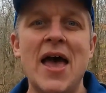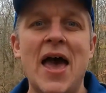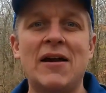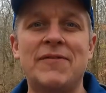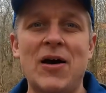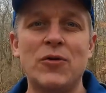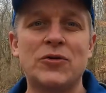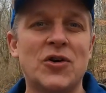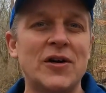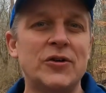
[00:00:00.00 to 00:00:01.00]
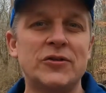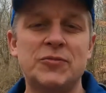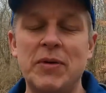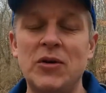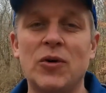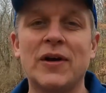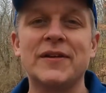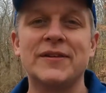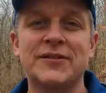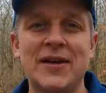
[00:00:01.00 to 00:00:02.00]
And if I was trying to do speed work
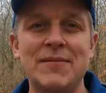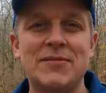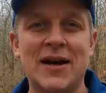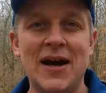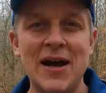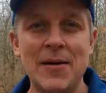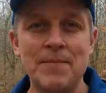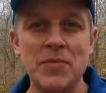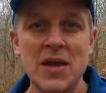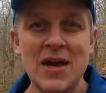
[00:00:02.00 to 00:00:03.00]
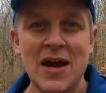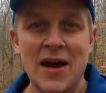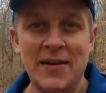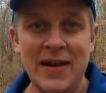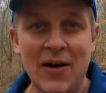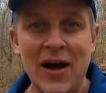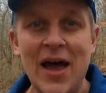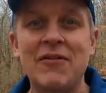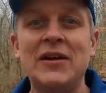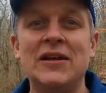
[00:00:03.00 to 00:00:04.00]
at the same time, now I
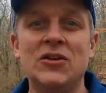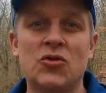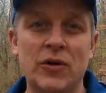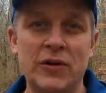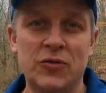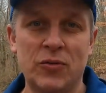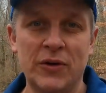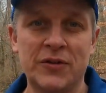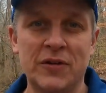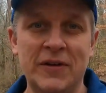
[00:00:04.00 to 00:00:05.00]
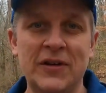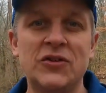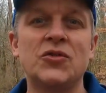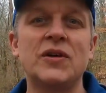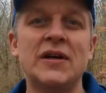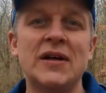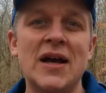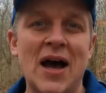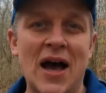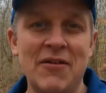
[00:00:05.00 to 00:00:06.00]
have an increased risk of injury.
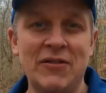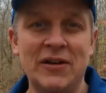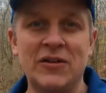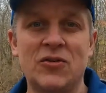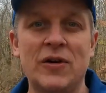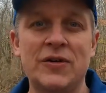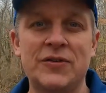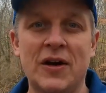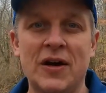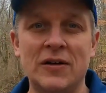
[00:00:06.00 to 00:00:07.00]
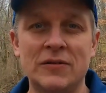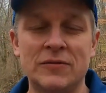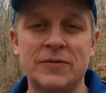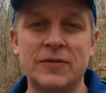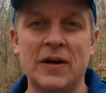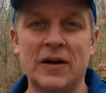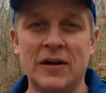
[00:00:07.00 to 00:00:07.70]
I have an increase of